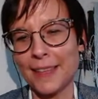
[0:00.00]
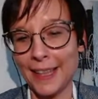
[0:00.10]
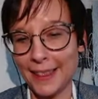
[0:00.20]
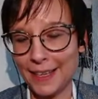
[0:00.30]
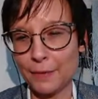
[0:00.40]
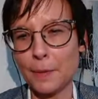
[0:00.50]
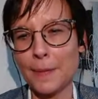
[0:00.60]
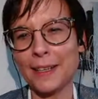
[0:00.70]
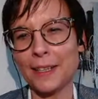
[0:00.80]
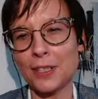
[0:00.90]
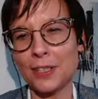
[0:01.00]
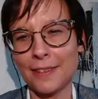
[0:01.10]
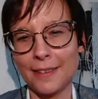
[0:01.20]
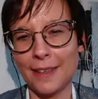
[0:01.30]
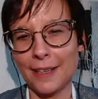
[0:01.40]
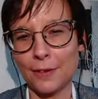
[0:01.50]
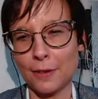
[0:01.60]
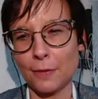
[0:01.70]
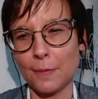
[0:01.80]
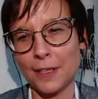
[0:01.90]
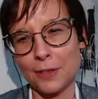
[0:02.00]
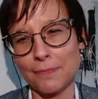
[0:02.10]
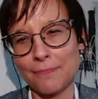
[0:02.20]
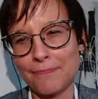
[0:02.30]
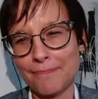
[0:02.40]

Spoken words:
And then we manage that transformation.